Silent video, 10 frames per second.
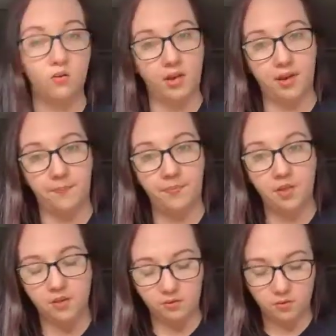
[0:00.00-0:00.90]
Okay,
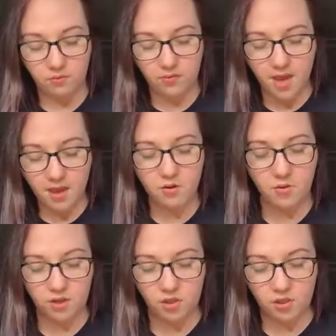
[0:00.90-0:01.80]
so that
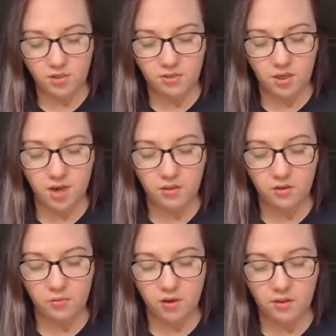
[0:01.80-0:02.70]
question is
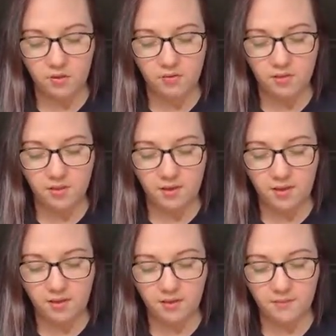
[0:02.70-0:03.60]
another one of those,
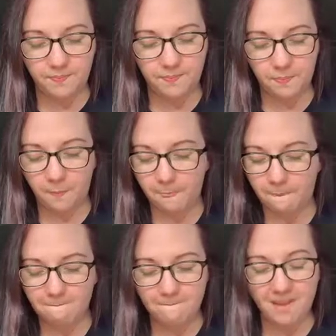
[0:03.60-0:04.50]
like...
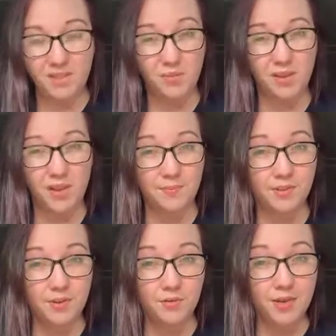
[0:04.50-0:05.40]
it's really up
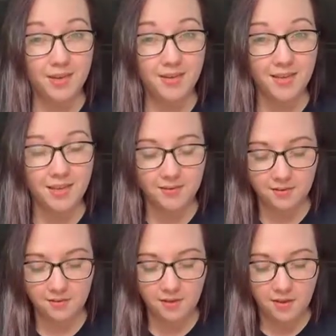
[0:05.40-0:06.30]
to you kind of
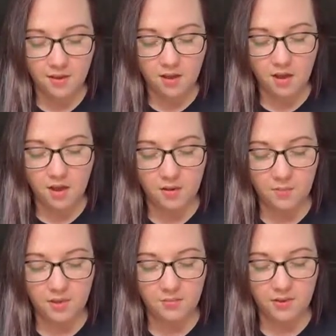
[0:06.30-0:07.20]
things.
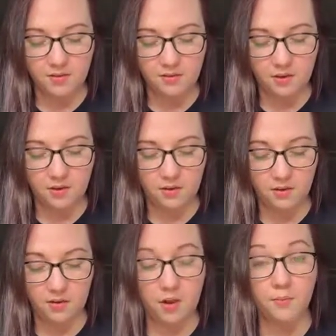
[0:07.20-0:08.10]
It depends
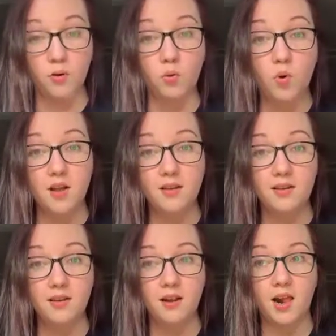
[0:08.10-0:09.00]
on, number
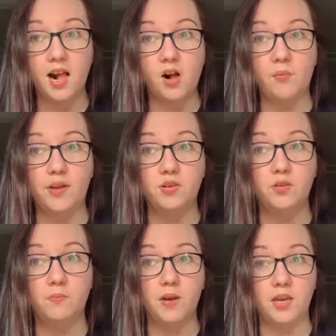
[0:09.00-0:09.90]
1, how
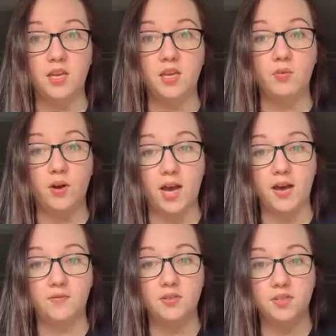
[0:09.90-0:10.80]
much money you
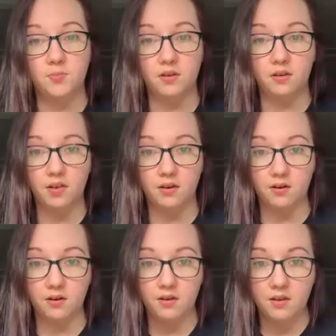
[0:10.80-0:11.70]
have to spend on the
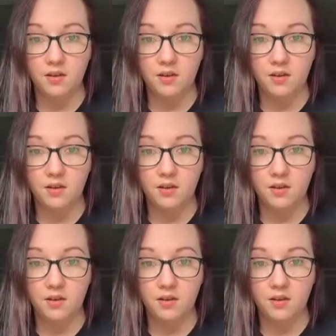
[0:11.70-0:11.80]
yarn.